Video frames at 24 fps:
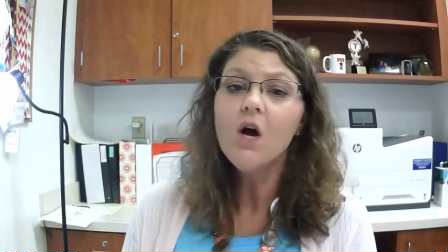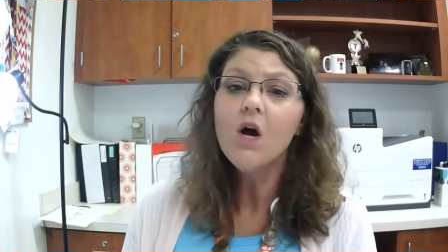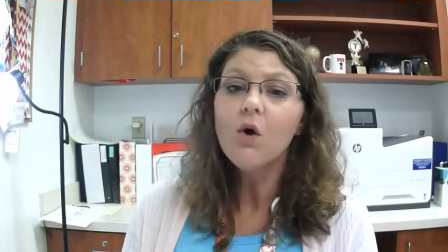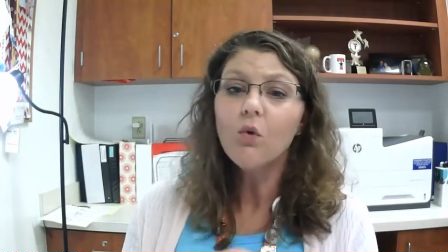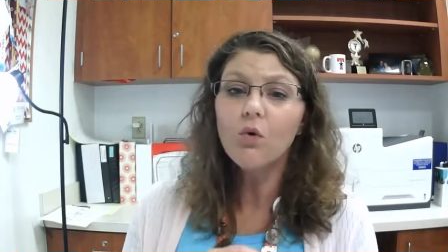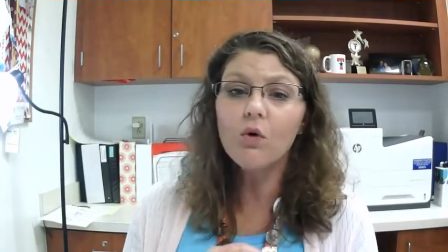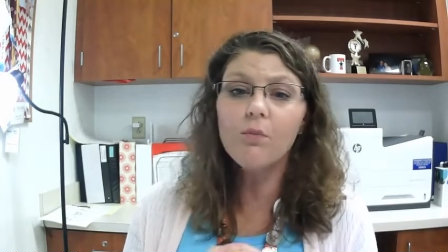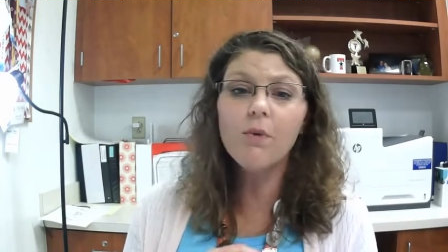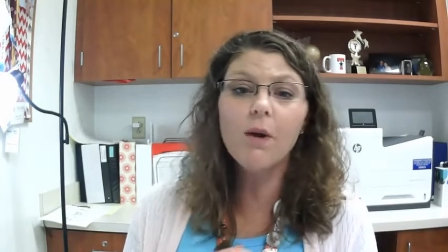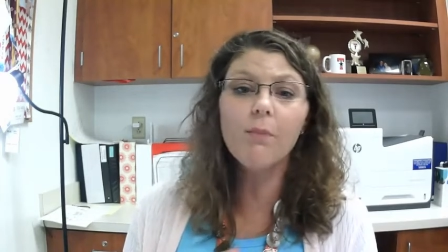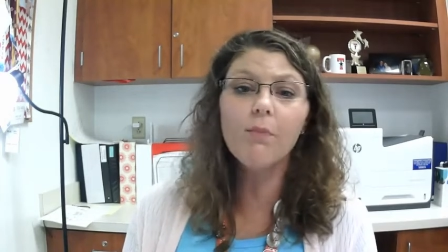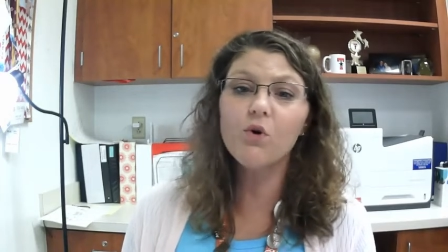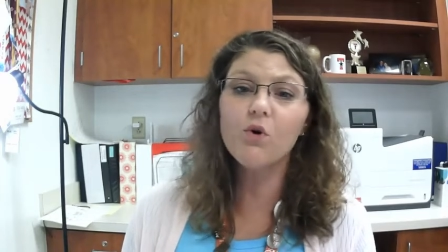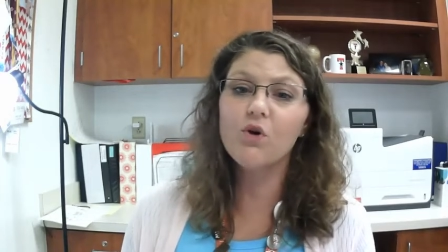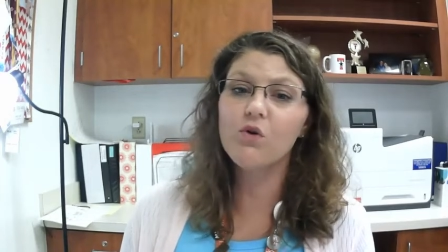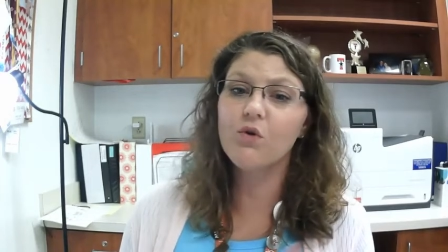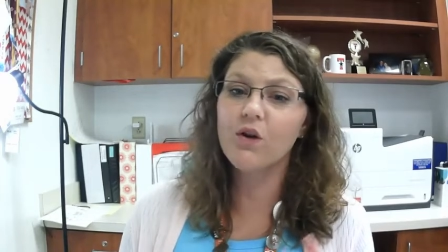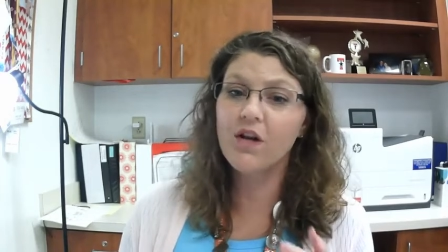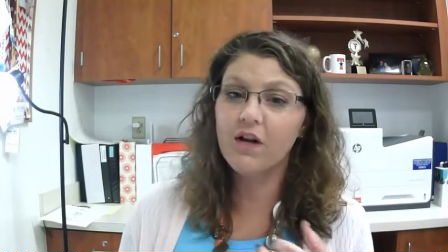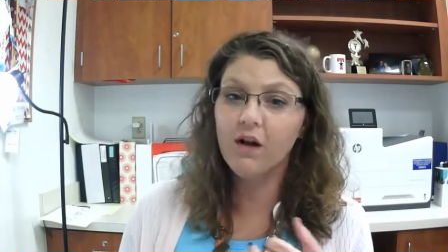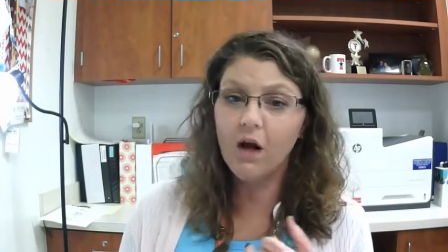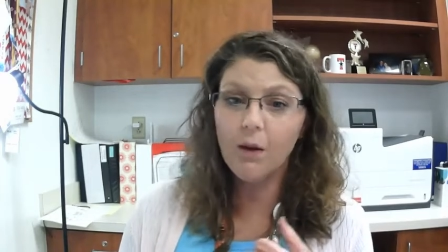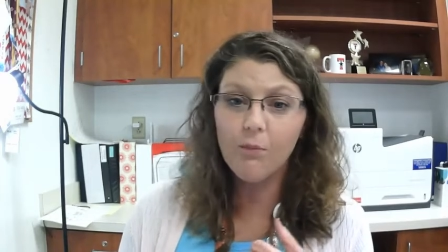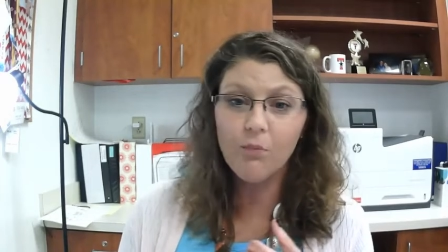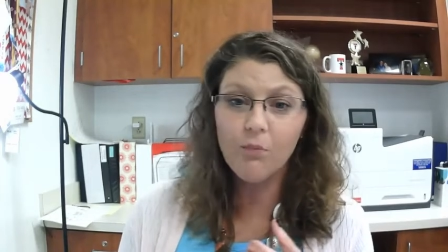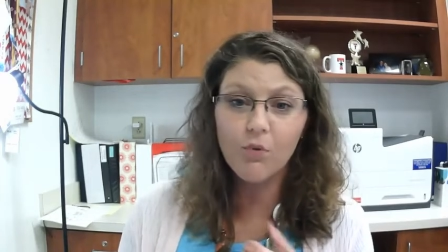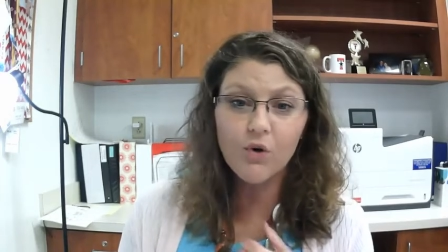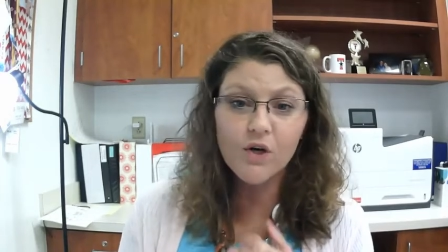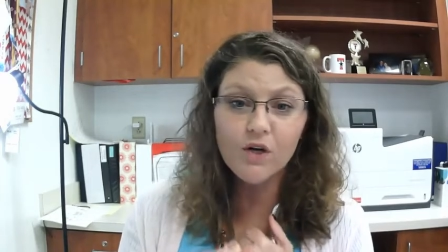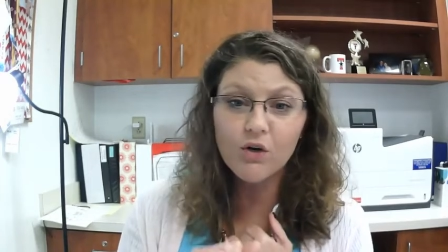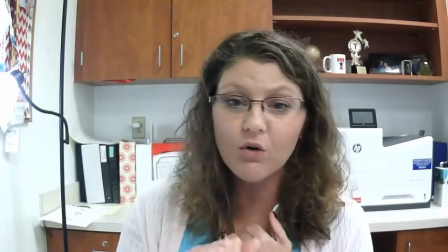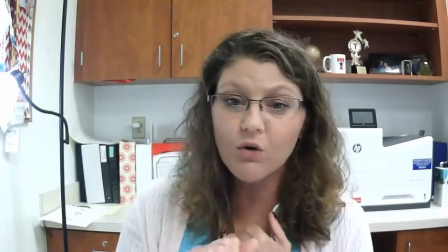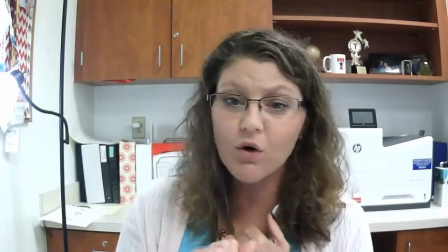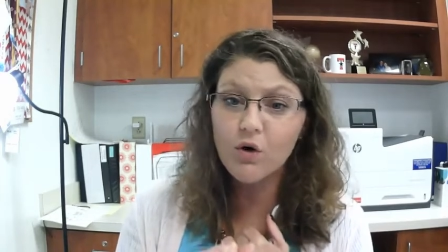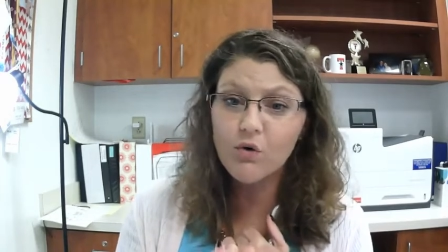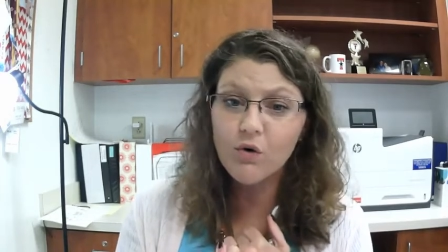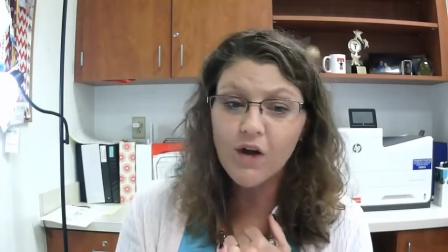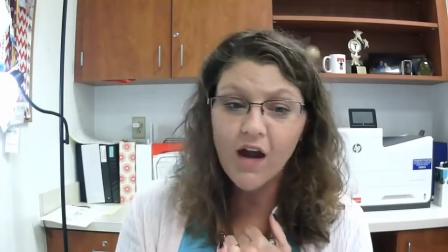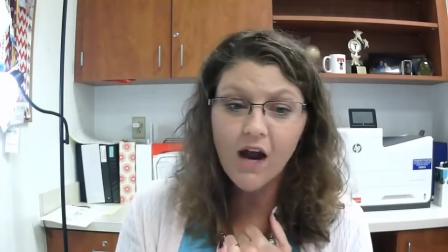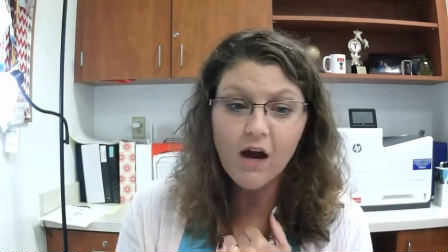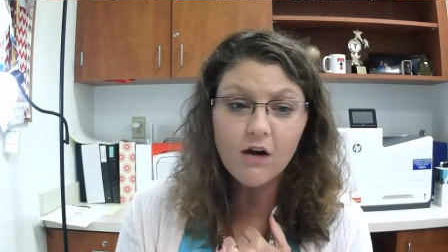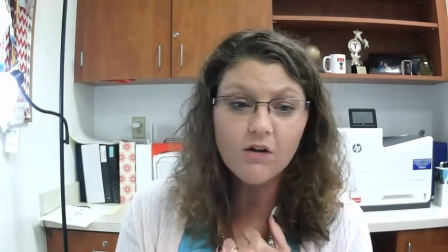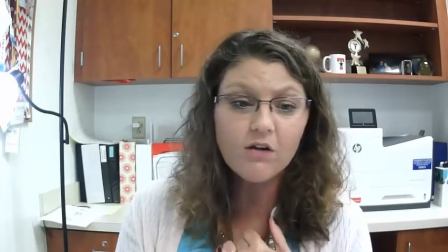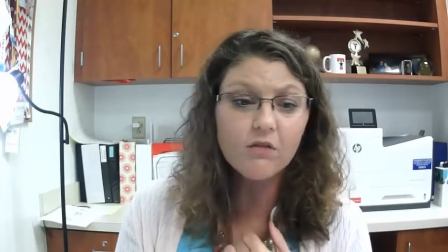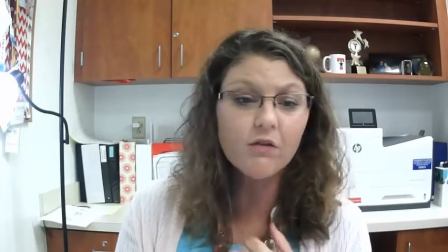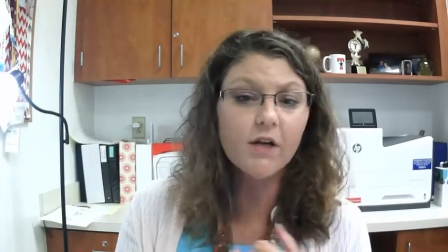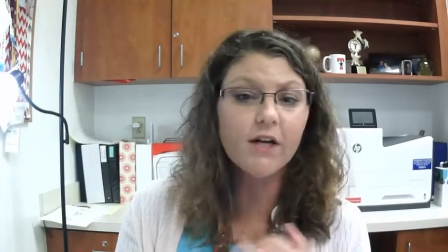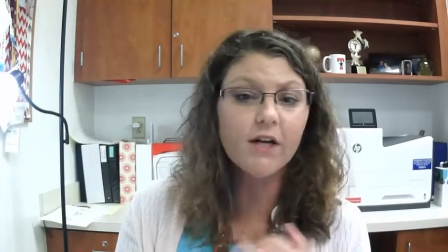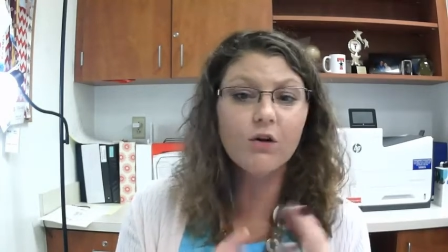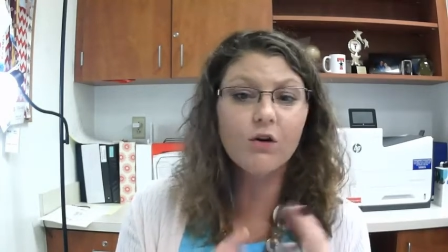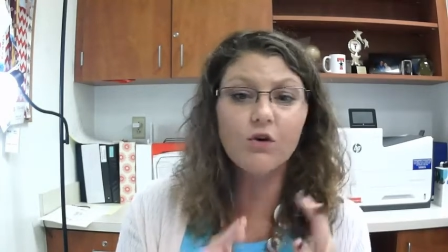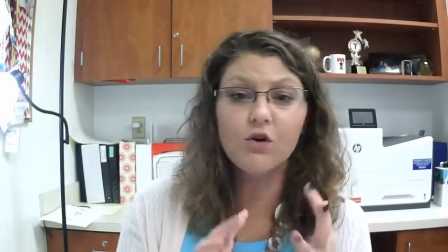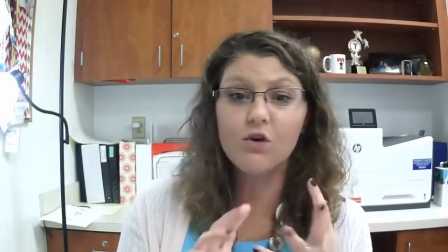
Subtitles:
Remember, you cannot bring your own calculator.